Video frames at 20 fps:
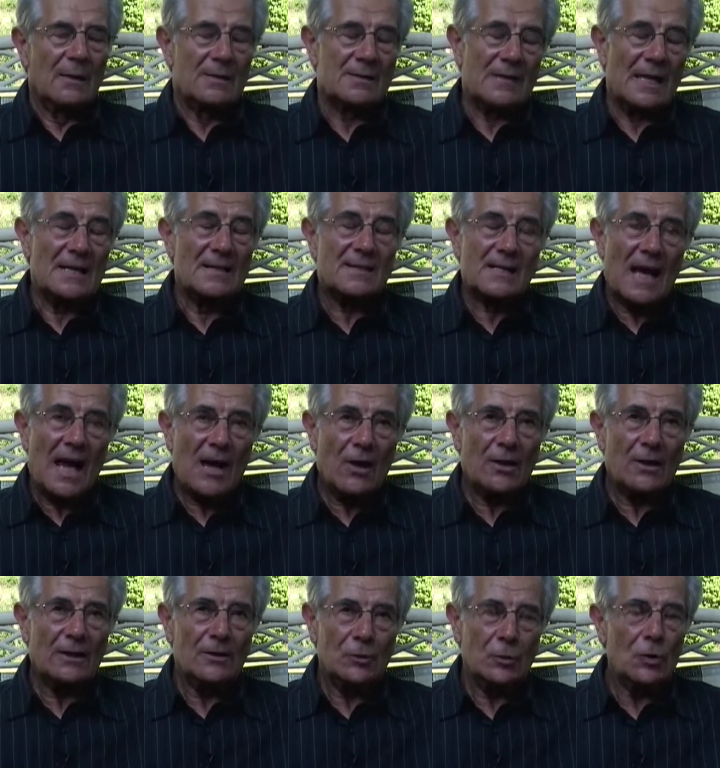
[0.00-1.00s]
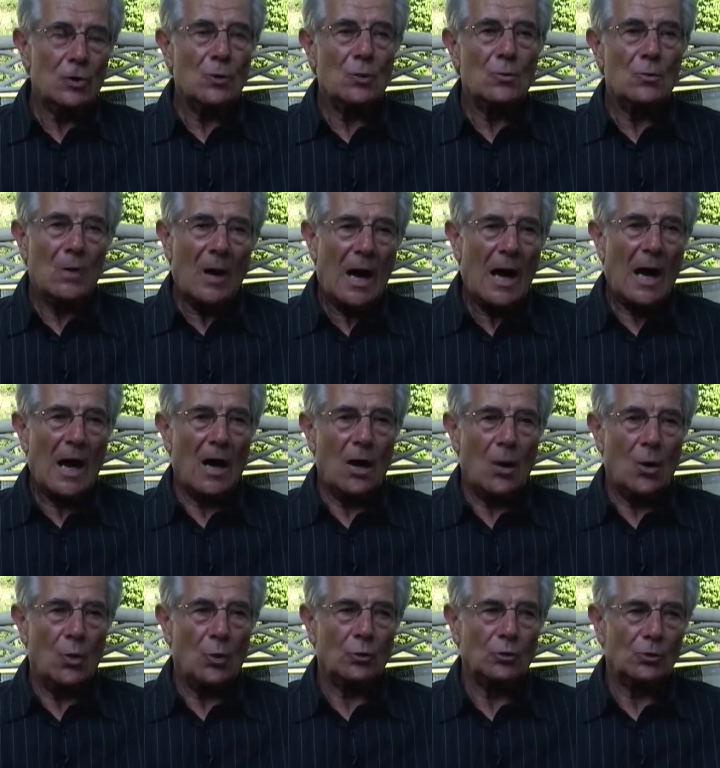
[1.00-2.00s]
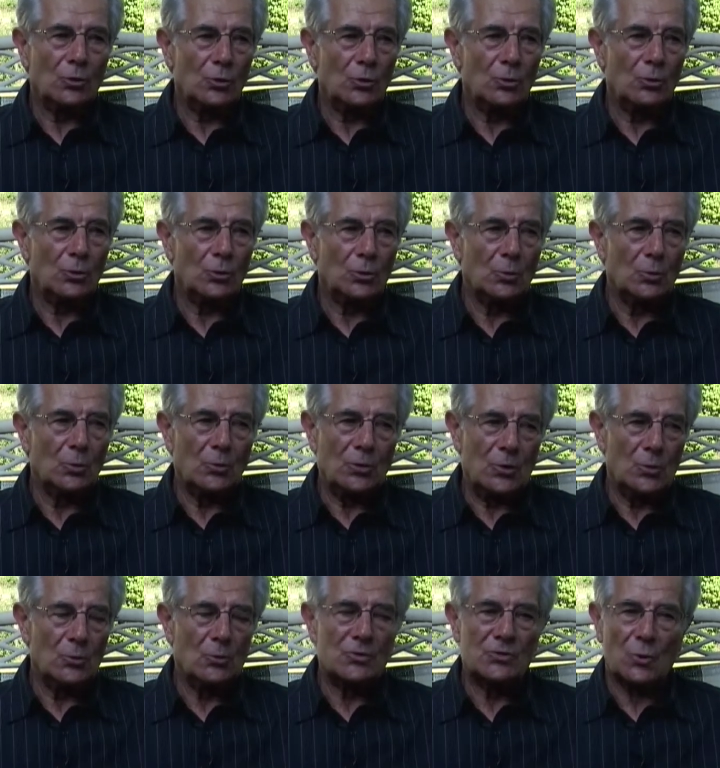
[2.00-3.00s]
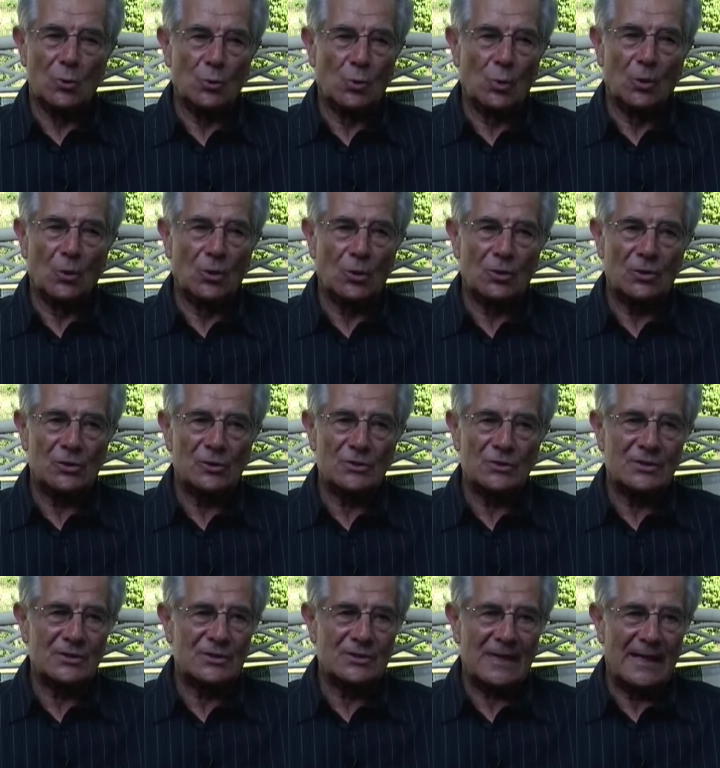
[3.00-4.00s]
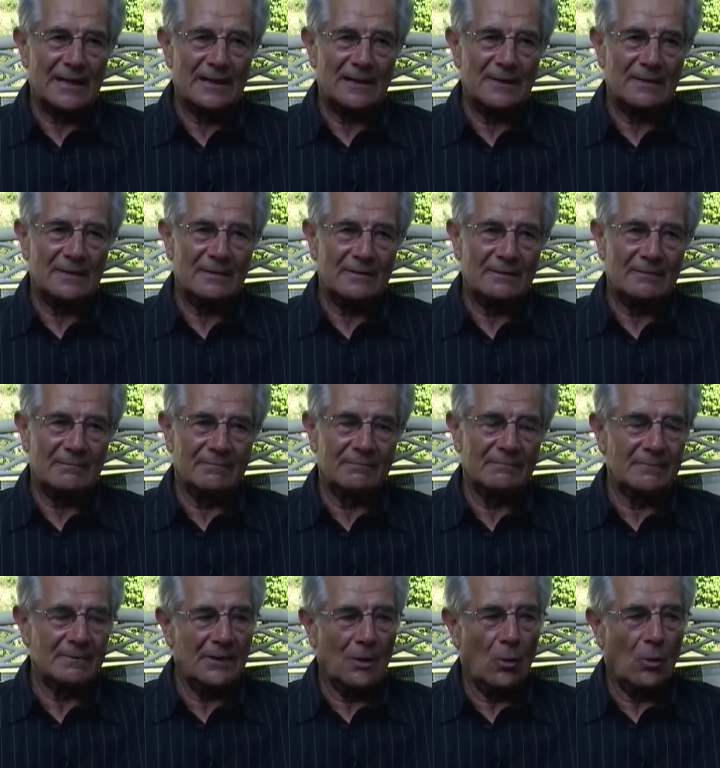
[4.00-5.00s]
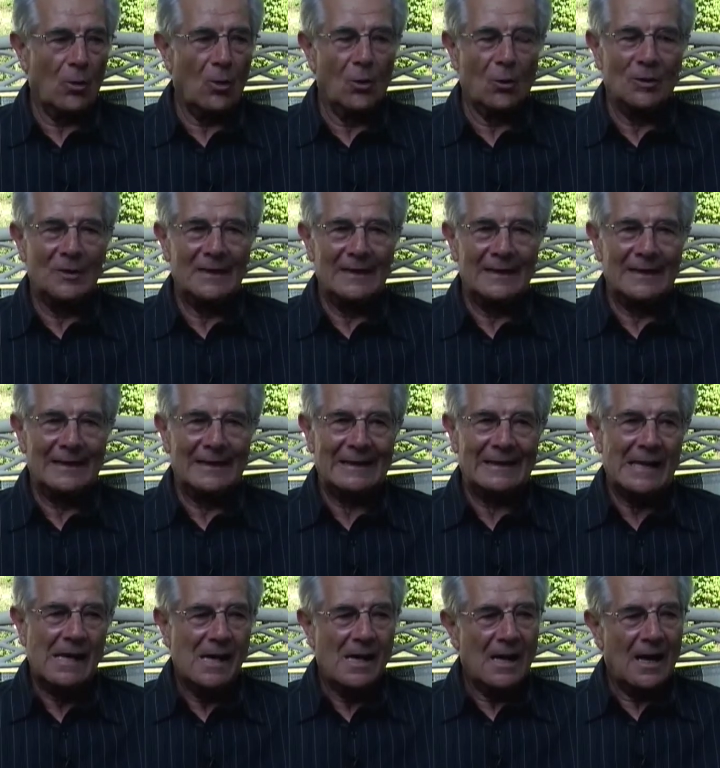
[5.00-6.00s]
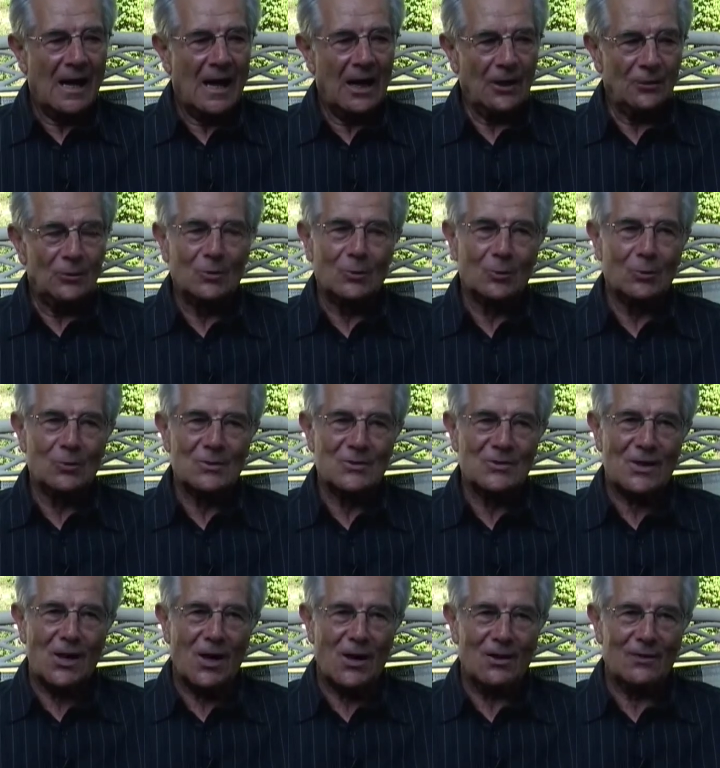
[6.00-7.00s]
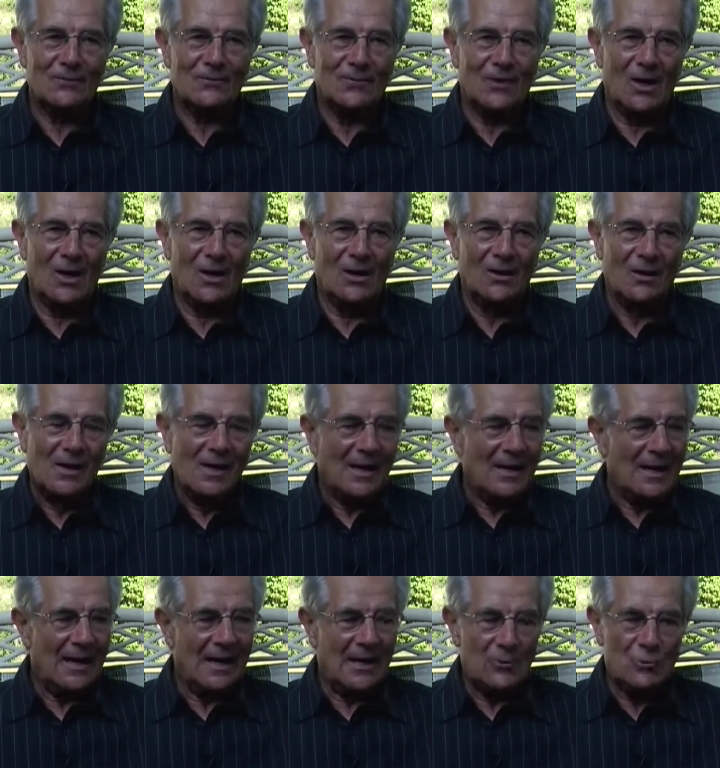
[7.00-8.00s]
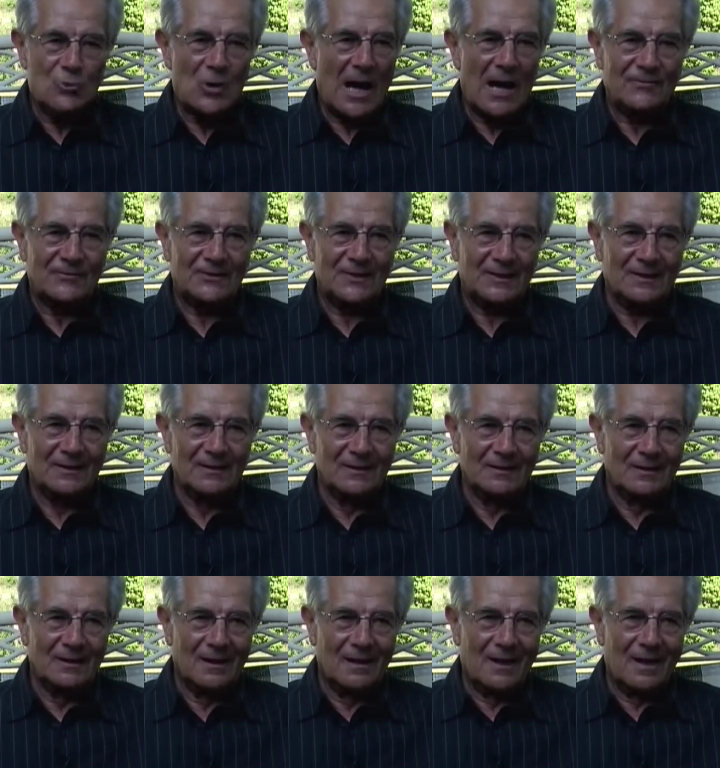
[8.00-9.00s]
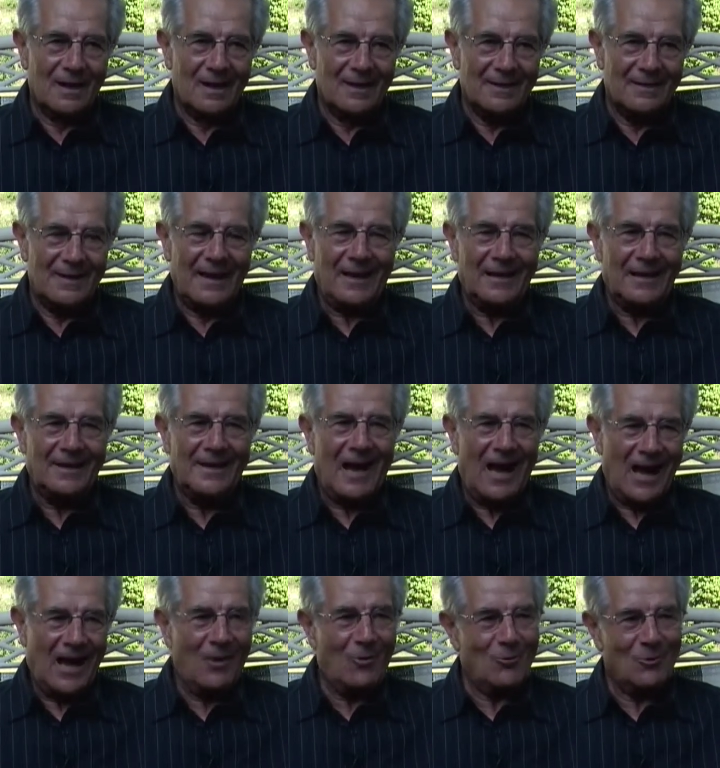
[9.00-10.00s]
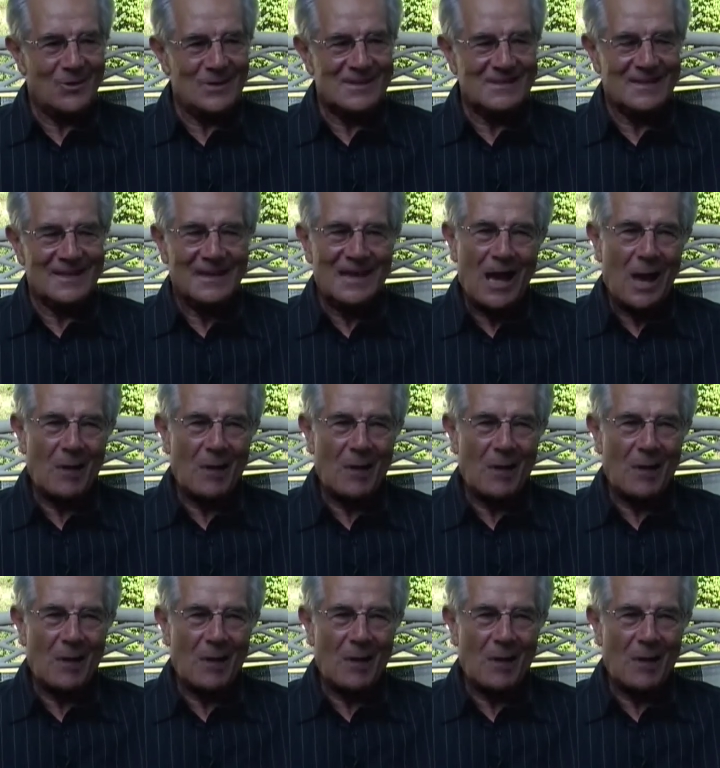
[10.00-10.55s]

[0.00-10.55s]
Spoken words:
Since I knew how to use rulers and all the tools of drafting. Then I was the